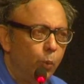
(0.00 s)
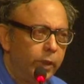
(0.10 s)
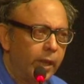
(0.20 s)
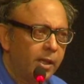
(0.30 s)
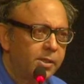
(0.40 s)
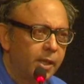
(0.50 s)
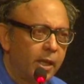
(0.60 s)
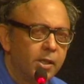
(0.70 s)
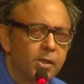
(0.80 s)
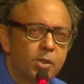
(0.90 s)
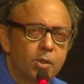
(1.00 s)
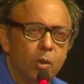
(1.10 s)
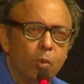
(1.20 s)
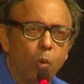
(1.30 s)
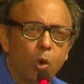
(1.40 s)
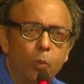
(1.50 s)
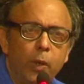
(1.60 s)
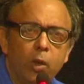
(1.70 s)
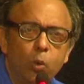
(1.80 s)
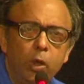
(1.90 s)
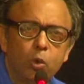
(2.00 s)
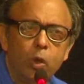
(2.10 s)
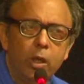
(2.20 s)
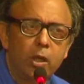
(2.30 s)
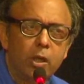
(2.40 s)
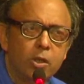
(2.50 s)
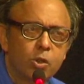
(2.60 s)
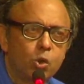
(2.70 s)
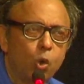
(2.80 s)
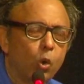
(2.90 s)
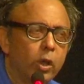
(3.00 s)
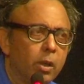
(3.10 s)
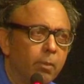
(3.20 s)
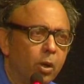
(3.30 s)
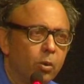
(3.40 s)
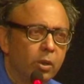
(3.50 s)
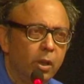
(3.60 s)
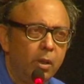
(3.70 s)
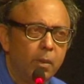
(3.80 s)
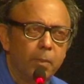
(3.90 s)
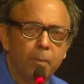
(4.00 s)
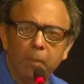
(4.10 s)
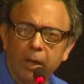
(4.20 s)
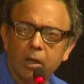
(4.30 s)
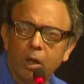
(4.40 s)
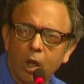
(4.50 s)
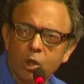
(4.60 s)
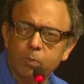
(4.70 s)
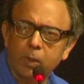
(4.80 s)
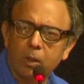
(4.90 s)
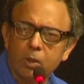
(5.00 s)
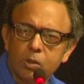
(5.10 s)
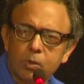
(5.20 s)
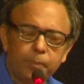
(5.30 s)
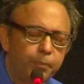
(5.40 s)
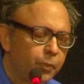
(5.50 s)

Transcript: With that sense, what we are doing today is talking about the mental hospitals.